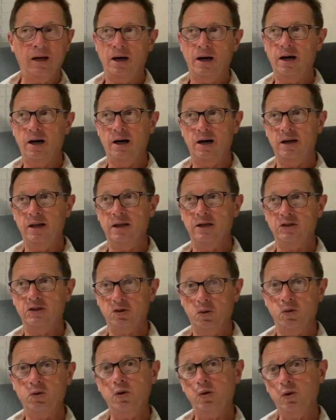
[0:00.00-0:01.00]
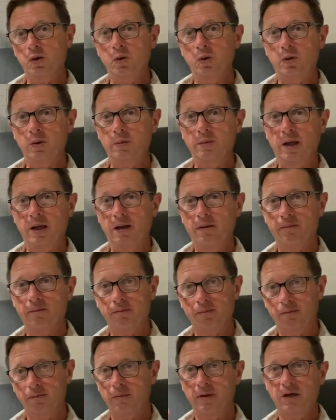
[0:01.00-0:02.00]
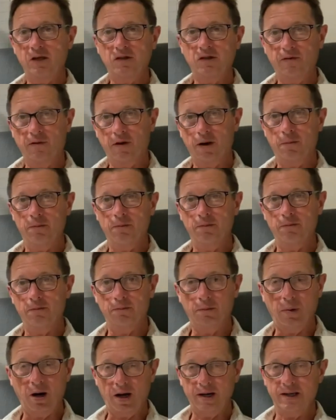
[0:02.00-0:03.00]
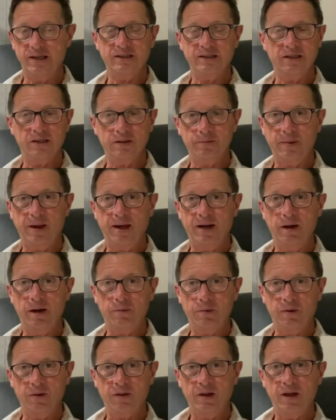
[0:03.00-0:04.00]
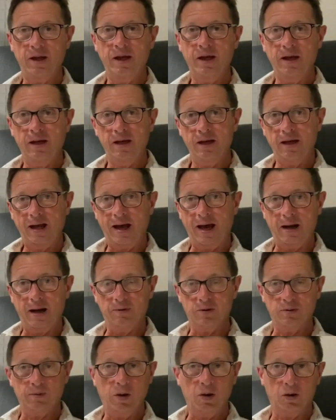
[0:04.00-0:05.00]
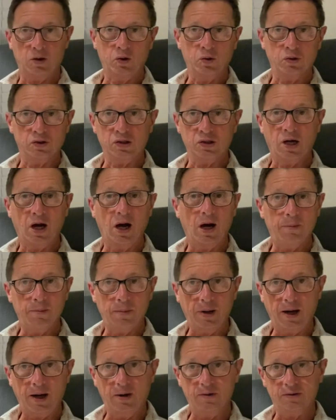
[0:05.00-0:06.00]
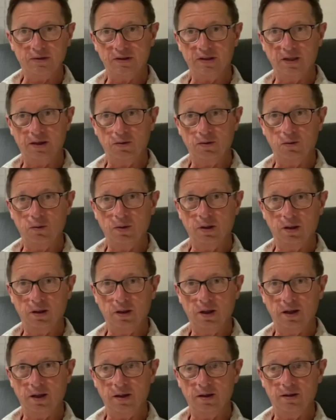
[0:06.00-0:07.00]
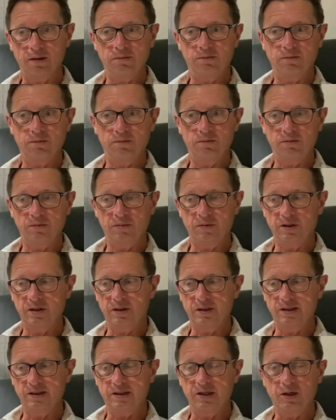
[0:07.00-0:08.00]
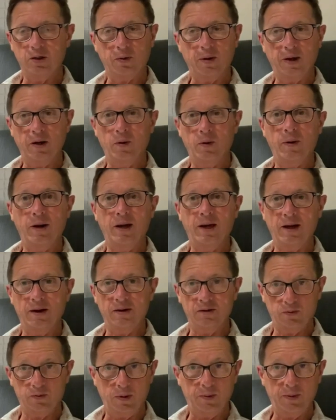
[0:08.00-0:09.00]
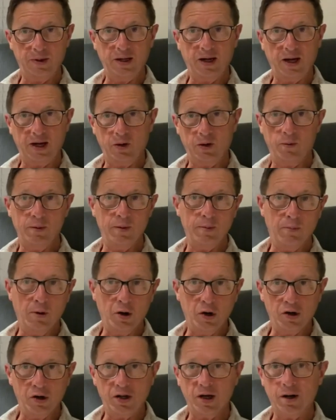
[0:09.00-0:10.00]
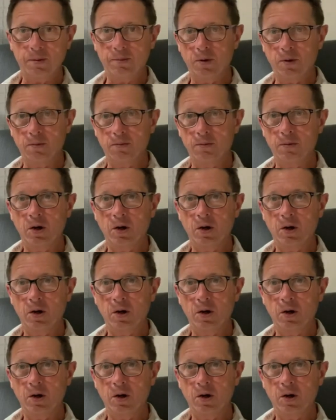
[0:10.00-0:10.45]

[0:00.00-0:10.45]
Uh, so too you and me. Each of our bodies is made up with atoms, molecules, and compounds that will uh, disintegrate away when we die, or be burned up, or,